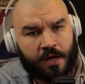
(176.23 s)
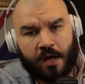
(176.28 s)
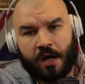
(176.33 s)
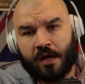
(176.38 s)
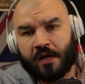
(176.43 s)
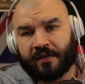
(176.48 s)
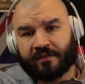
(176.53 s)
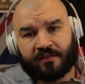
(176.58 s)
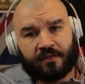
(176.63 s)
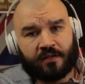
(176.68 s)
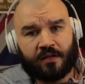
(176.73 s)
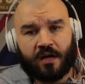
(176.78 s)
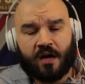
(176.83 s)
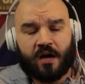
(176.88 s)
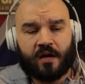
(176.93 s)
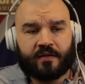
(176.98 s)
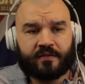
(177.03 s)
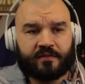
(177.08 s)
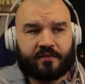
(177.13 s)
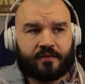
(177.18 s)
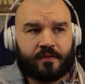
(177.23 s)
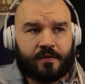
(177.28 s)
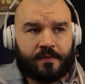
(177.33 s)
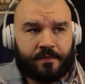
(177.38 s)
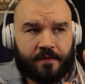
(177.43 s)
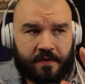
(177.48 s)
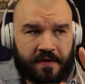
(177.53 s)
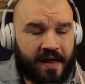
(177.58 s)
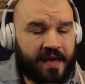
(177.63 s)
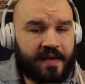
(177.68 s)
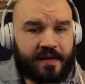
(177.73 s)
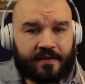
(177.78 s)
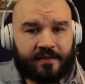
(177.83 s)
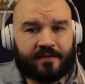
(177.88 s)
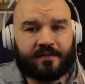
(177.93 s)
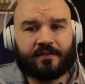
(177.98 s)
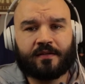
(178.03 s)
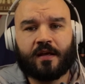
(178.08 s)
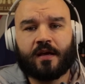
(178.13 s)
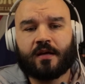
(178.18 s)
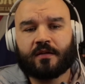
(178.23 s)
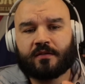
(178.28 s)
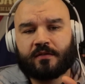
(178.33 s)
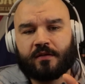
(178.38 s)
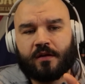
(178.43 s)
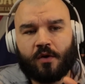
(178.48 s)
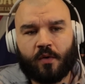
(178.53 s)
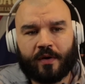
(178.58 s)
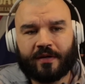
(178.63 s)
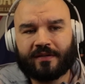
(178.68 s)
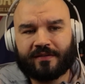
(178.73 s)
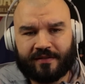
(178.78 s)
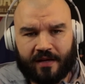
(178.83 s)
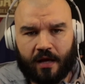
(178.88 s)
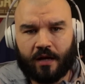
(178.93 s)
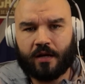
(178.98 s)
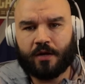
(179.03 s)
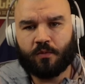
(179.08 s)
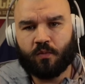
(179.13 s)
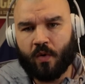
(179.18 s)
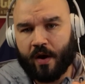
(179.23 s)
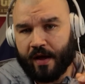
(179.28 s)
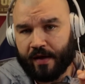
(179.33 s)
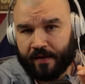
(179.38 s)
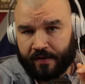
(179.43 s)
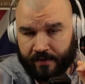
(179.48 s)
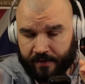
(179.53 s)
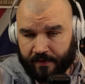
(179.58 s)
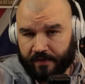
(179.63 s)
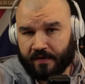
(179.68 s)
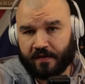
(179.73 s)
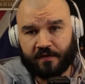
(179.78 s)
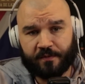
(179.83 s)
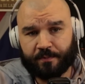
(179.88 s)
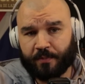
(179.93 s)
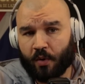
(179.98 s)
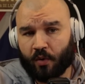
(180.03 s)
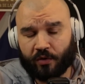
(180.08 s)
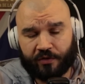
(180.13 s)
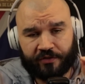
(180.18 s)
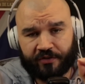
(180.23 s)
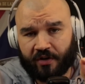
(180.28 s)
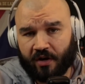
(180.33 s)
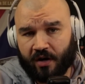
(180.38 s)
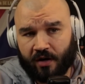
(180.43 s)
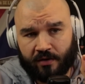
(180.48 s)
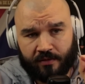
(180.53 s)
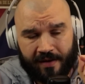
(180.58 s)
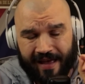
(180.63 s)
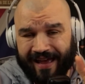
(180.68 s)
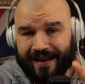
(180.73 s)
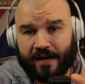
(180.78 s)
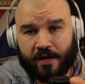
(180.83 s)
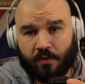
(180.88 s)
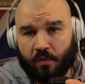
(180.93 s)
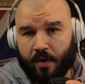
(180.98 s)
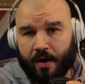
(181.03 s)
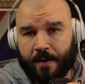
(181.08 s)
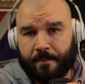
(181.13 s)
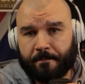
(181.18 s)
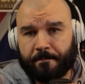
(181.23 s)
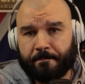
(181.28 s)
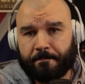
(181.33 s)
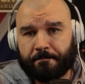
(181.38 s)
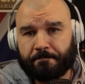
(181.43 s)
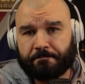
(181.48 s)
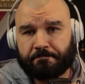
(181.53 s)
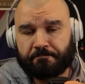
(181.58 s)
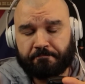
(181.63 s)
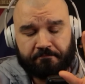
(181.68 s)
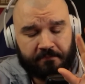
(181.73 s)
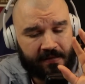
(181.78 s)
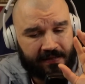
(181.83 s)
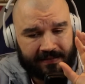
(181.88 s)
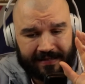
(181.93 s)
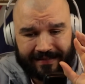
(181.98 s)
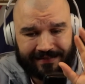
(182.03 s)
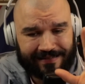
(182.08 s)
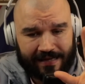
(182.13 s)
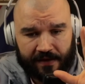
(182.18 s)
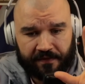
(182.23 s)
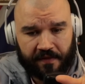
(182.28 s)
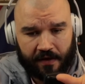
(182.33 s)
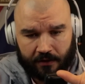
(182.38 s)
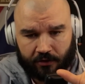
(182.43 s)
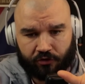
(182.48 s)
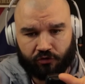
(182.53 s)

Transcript: Listen, guys, the United States know exactly where these boats are anywhere. Let's get that